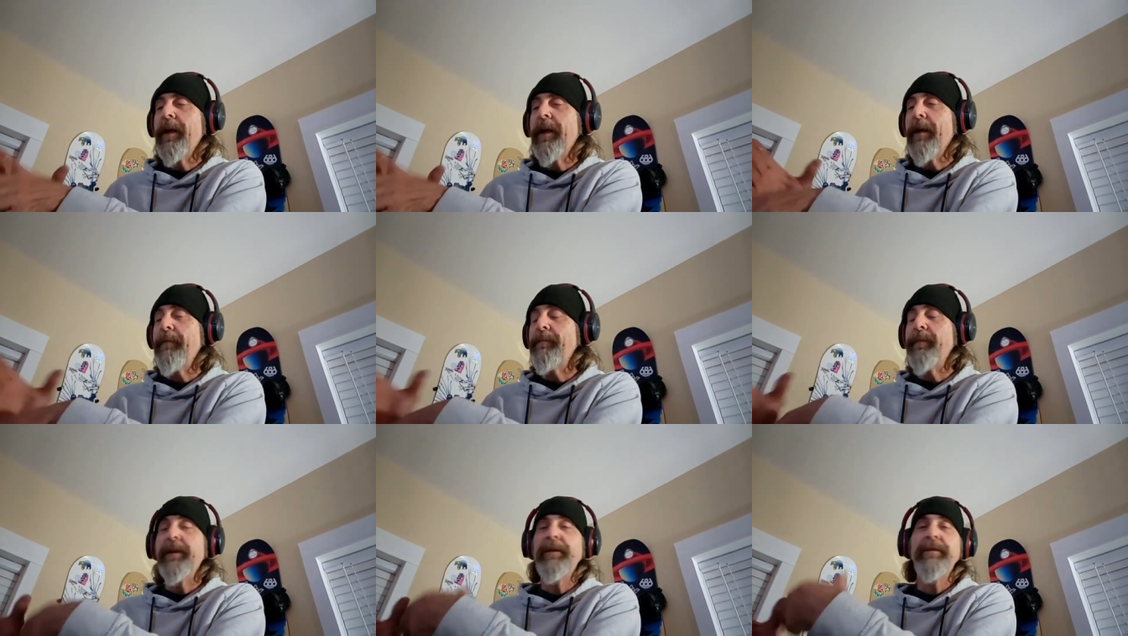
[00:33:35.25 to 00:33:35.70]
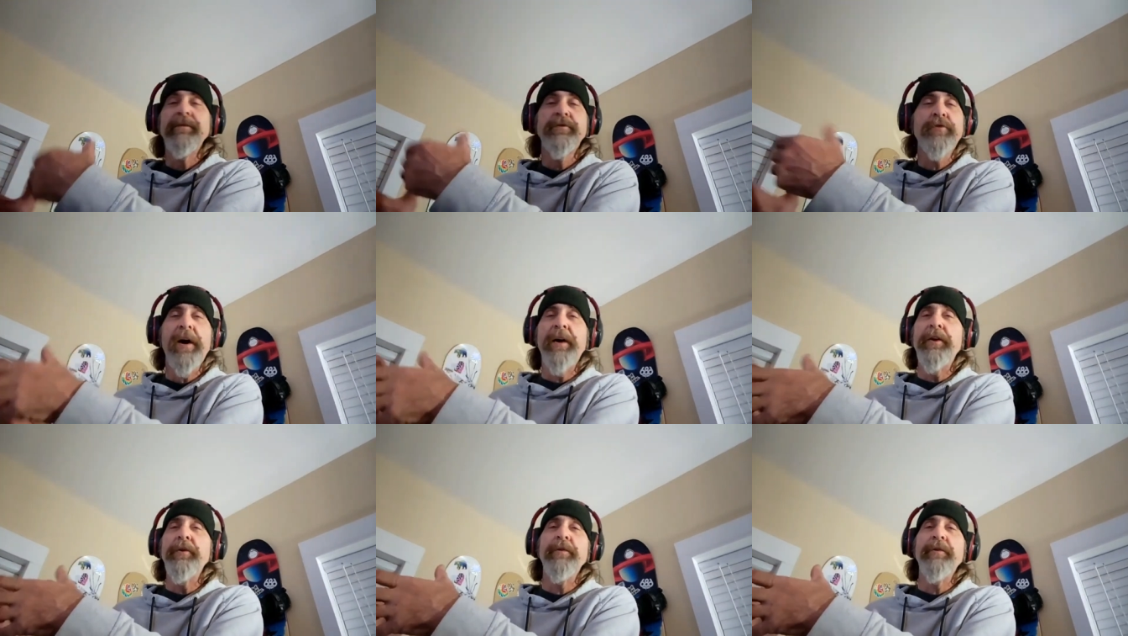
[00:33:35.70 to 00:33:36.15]
and I've been
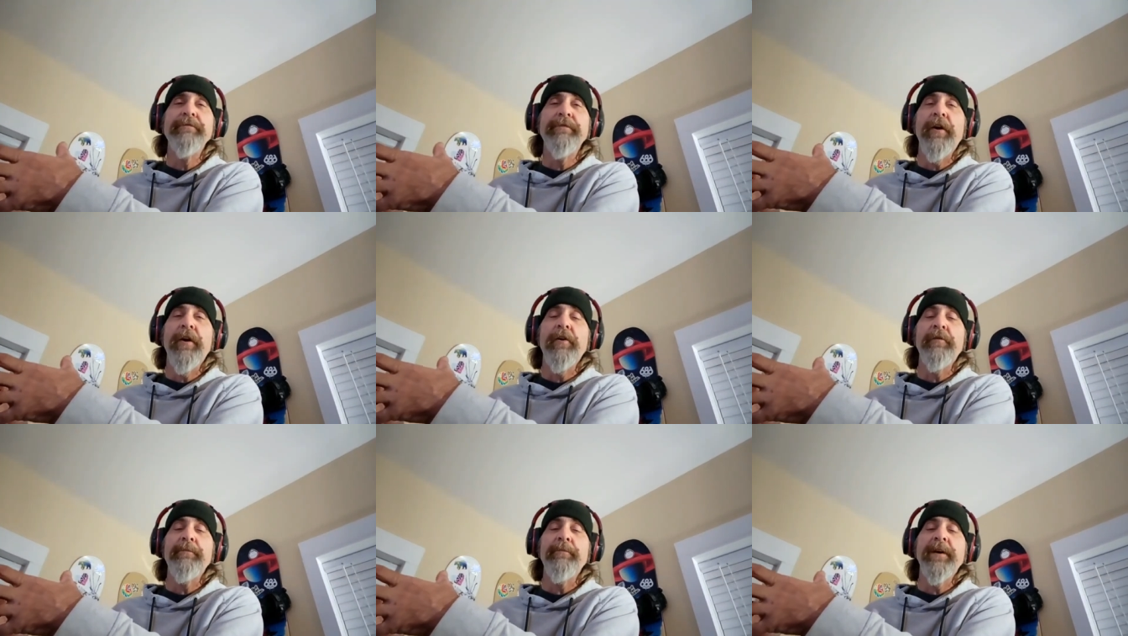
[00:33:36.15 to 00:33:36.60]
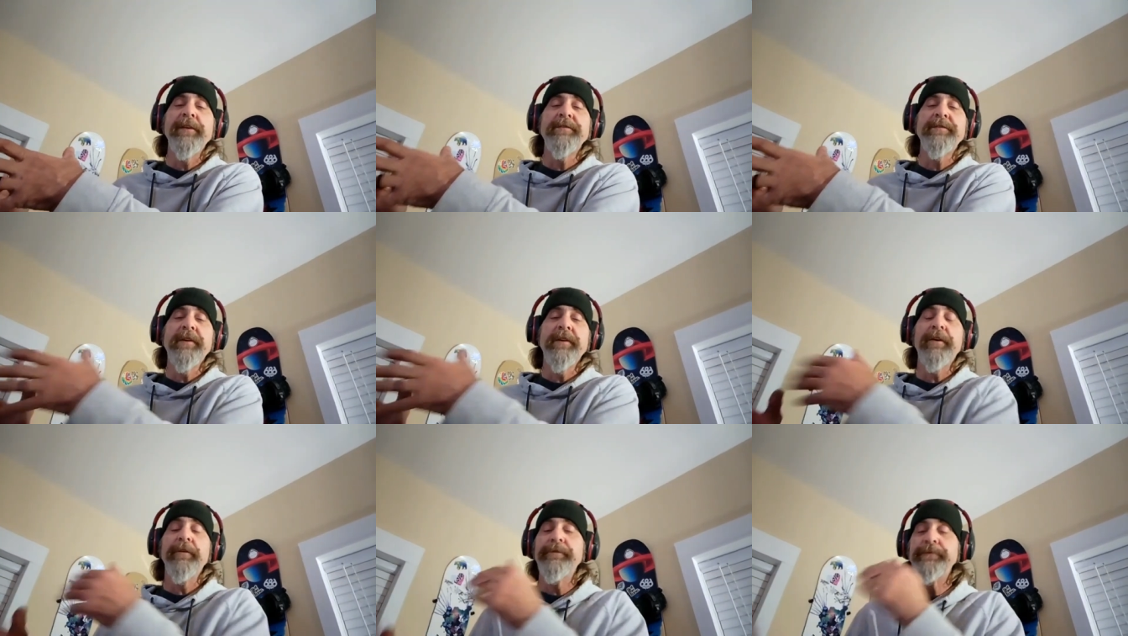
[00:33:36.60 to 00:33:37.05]
trying to involve
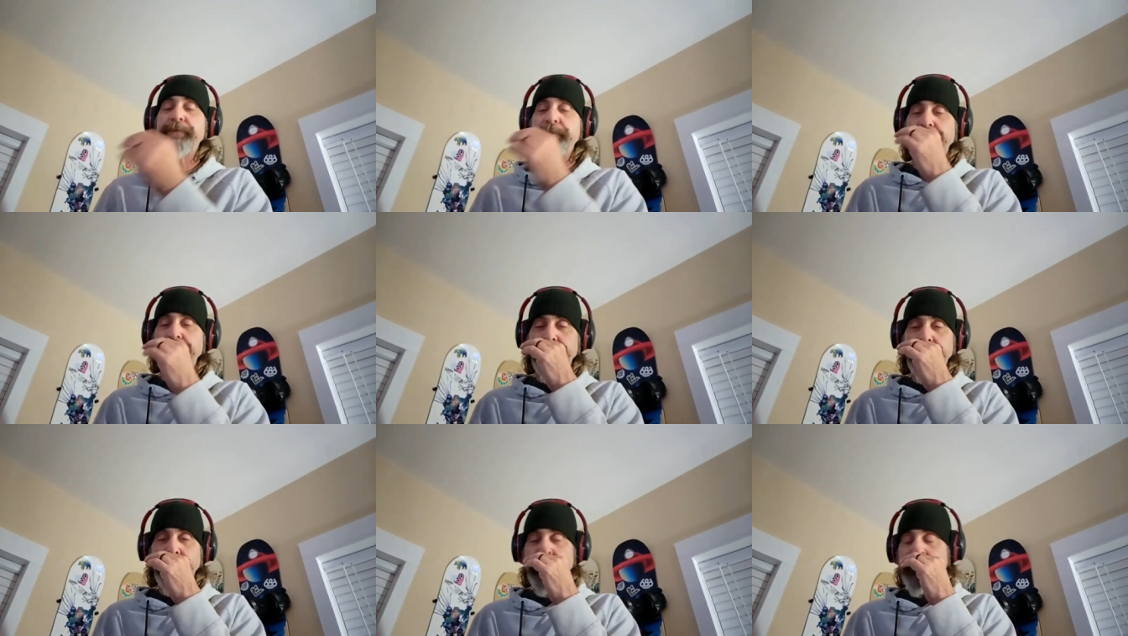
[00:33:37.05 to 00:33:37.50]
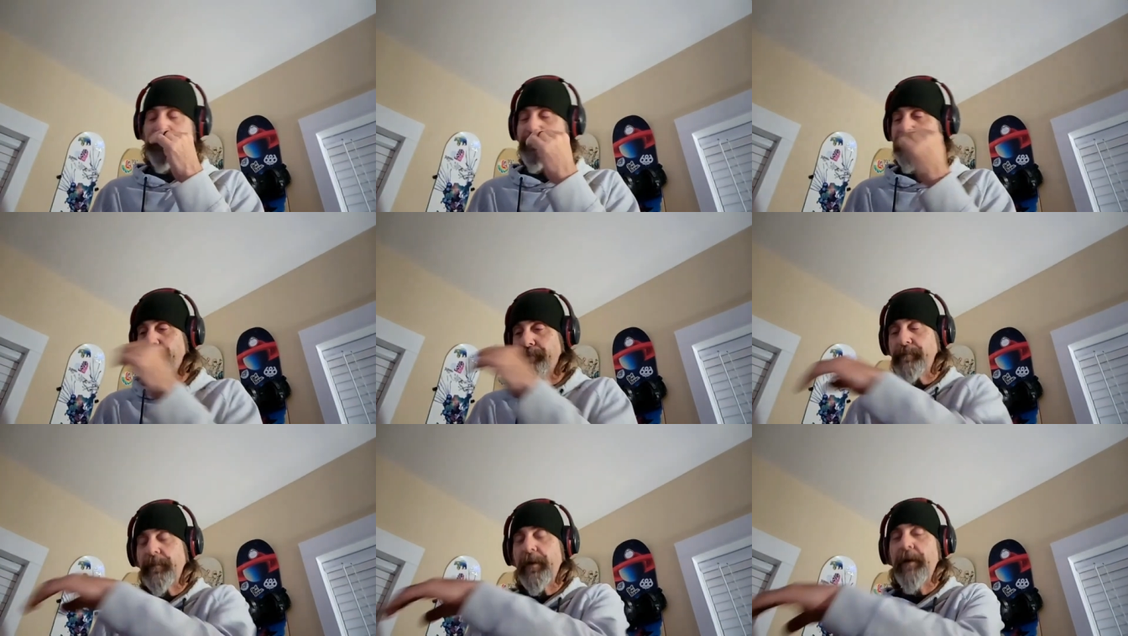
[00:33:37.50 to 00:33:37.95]
myself
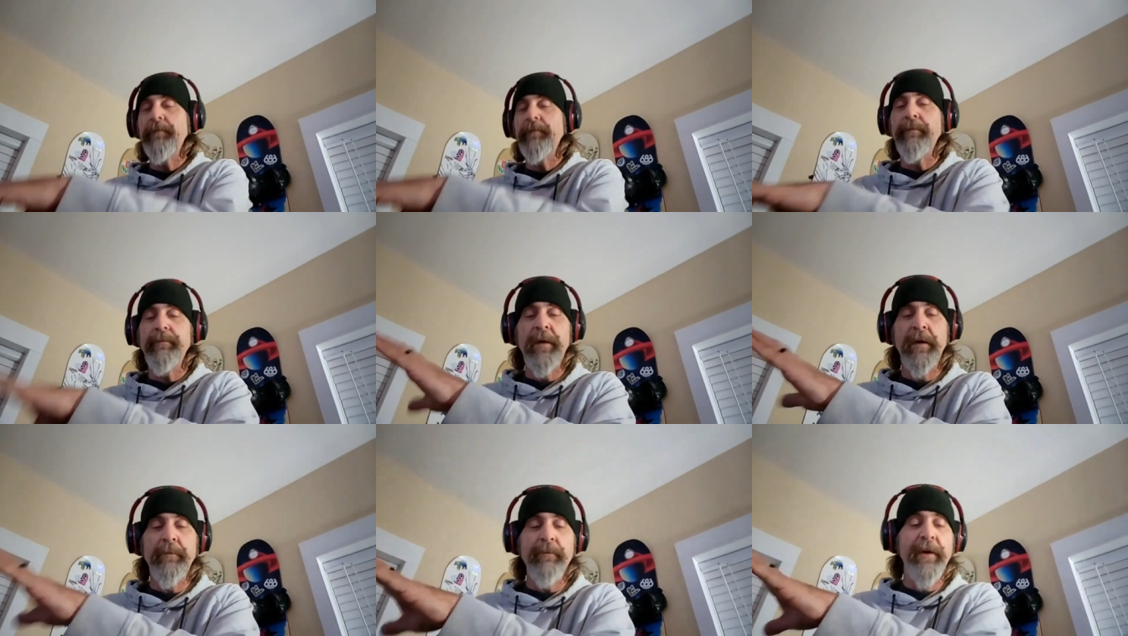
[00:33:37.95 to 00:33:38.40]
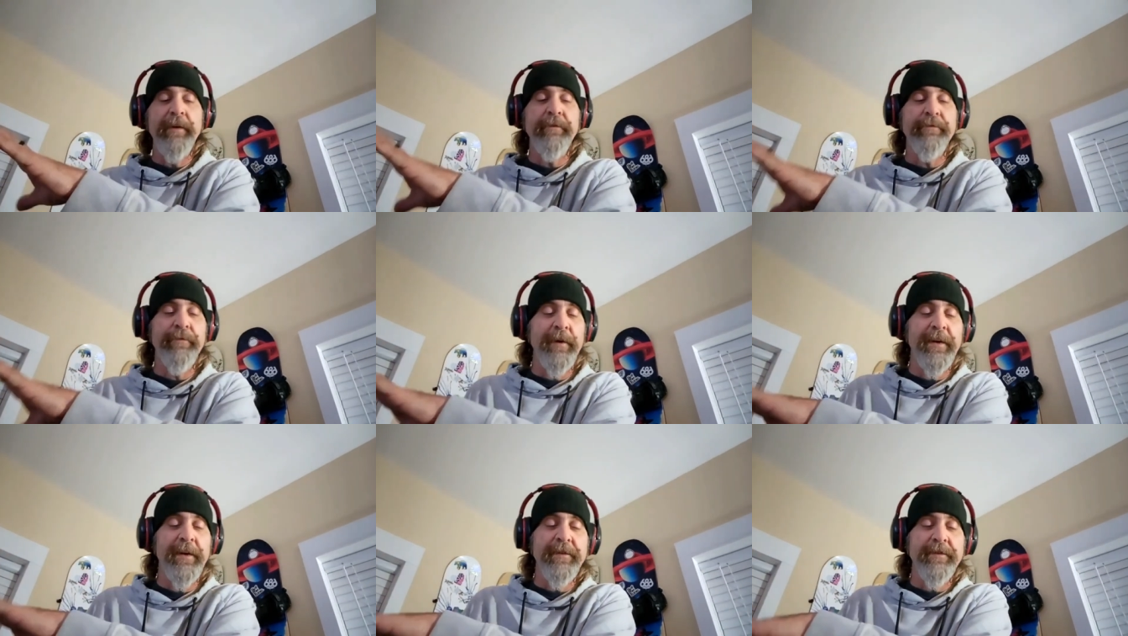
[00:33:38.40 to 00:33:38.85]
and
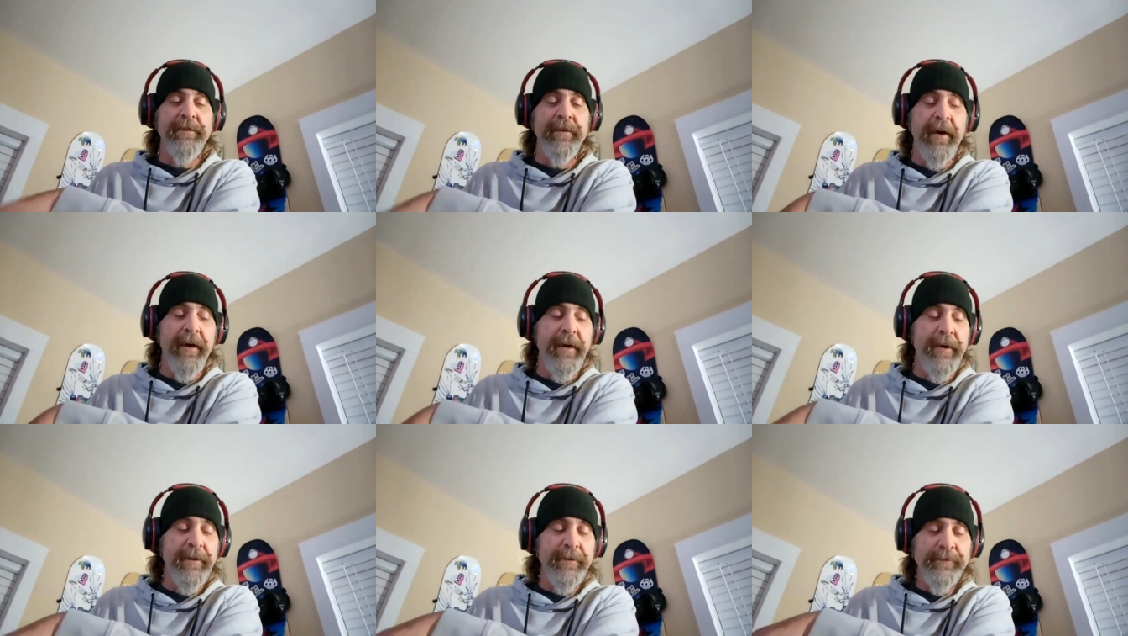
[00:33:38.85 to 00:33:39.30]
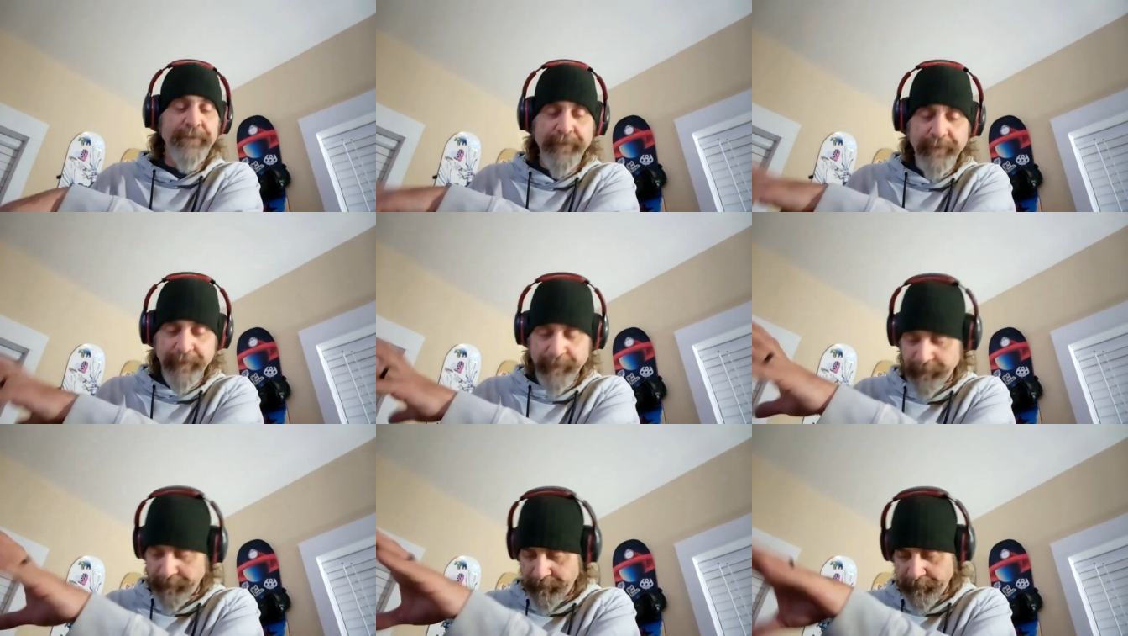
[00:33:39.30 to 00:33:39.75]
make friends there,